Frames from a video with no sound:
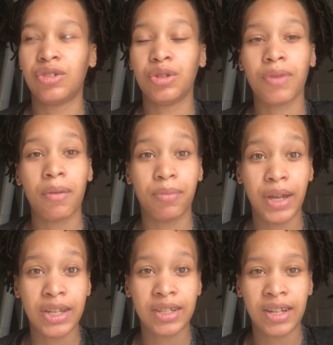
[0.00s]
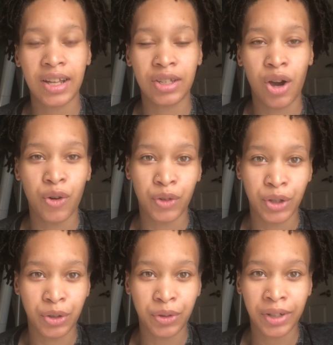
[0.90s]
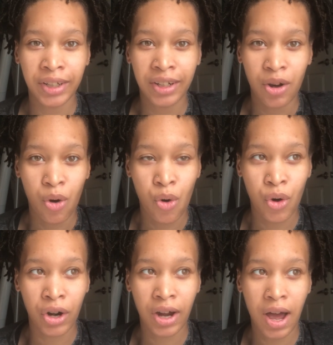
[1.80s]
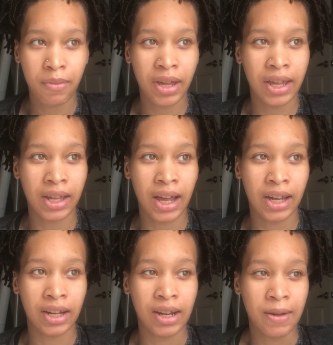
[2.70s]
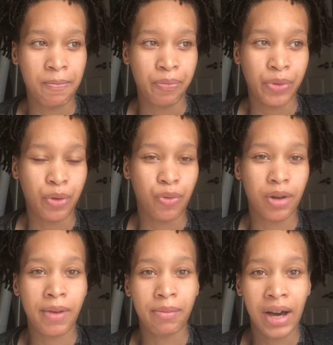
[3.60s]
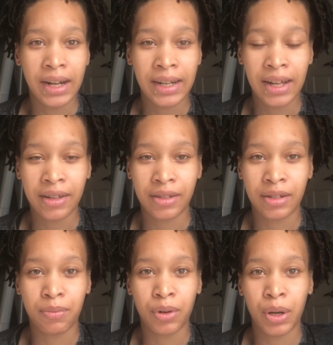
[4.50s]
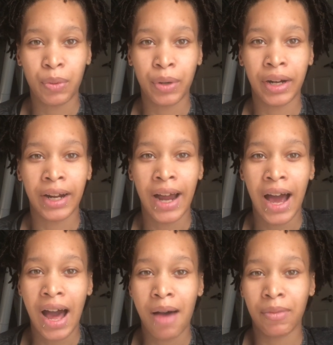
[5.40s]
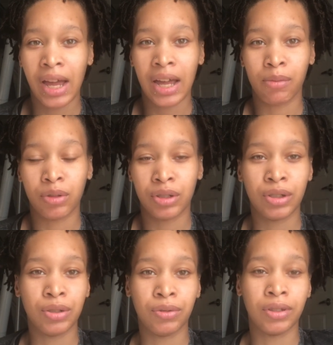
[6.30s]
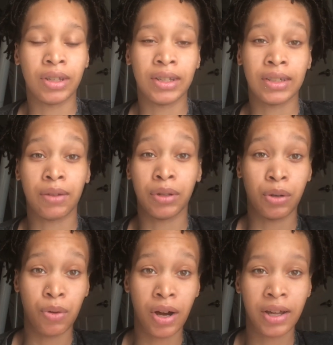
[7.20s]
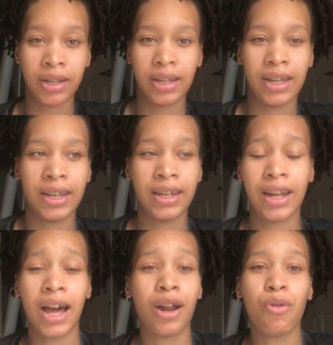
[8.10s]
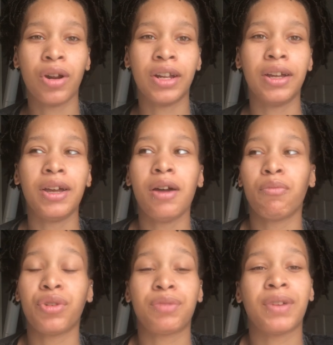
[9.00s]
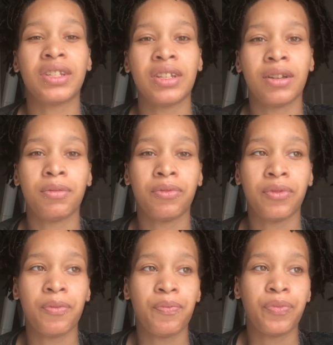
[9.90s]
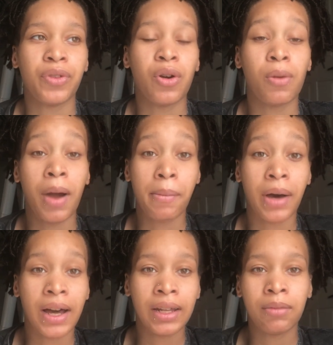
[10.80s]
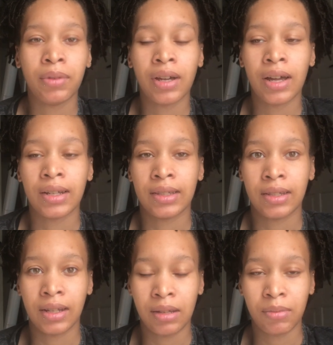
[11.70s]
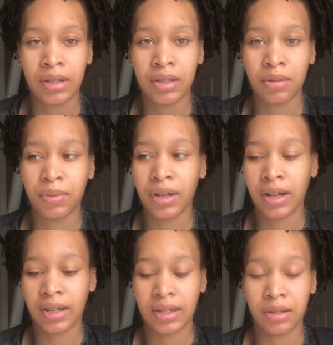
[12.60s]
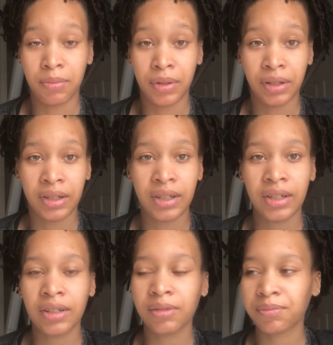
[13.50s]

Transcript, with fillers: do my best not to overdo it. Or I may like wear my body down to the point where I'm not able to do the things I really want. And I don't want to push myself or my body beyond its limits or beyond its ability.